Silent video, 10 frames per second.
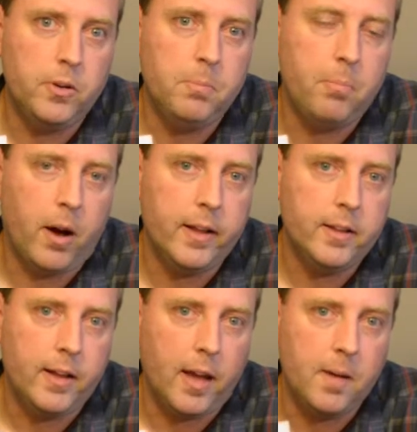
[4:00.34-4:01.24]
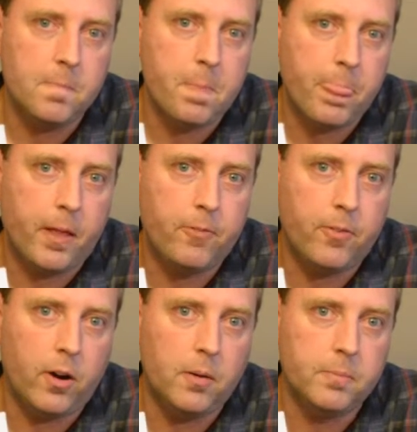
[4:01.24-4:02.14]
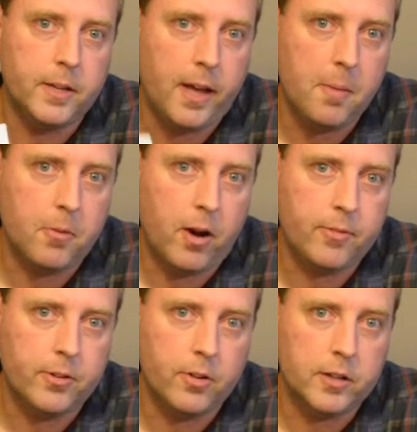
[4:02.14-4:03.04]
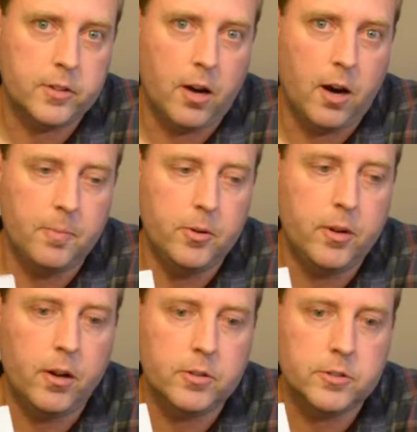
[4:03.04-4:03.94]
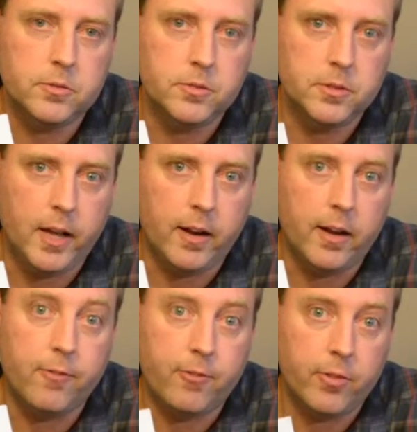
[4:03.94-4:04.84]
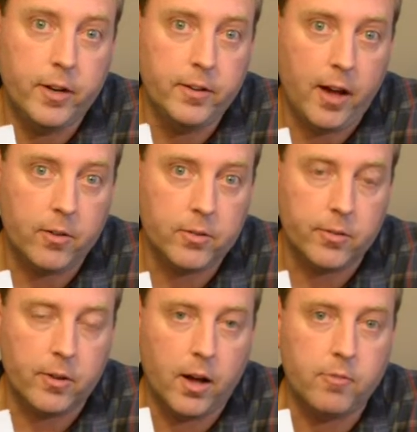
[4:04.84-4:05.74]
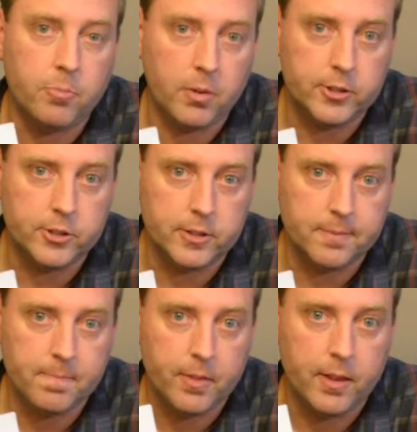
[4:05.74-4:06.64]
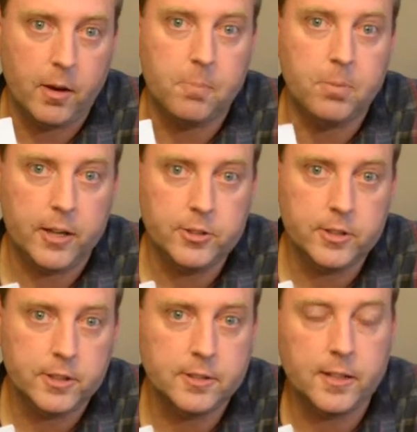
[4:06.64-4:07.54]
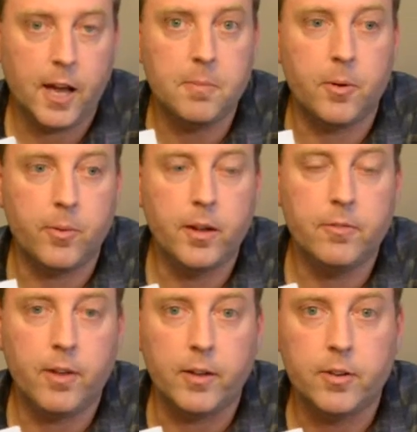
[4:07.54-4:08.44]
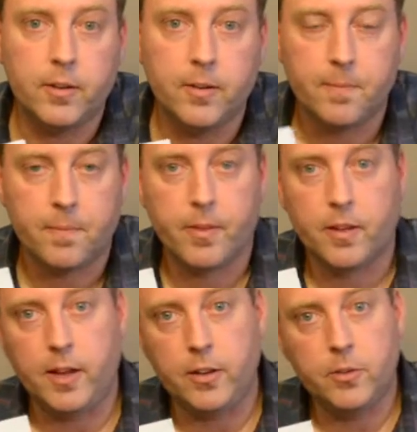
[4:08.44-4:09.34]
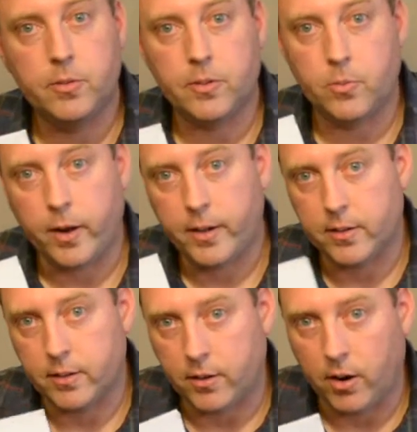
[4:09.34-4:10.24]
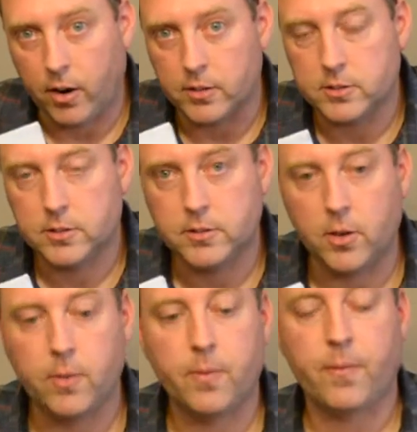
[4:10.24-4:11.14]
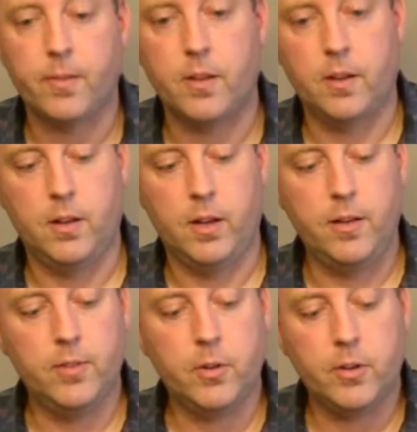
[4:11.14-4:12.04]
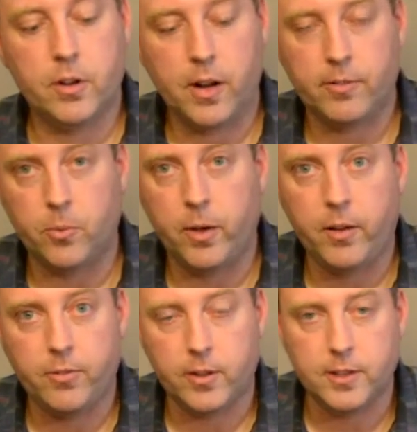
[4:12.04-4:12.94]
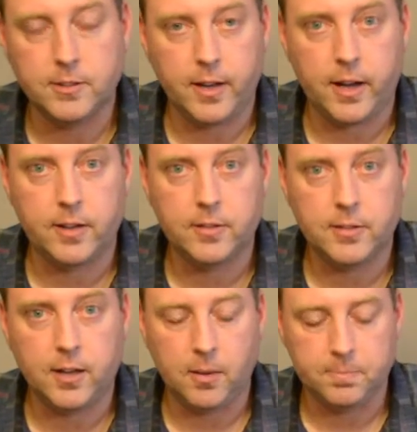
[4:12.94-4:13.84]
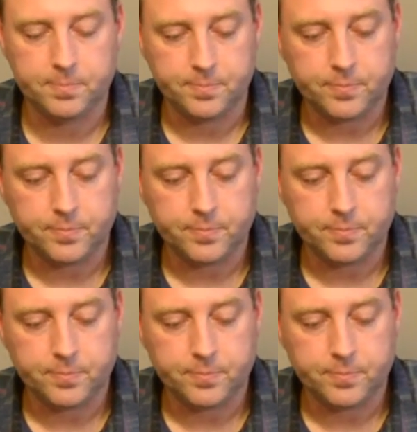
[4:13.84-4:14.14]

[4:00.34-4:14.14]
you buy the game from thegamecrafter.com, you can also get a free download of Bludgeon. Now, Bludgeon is the game that we invented that uses regular cards. So, even though you're going to have to wait for this deck to come,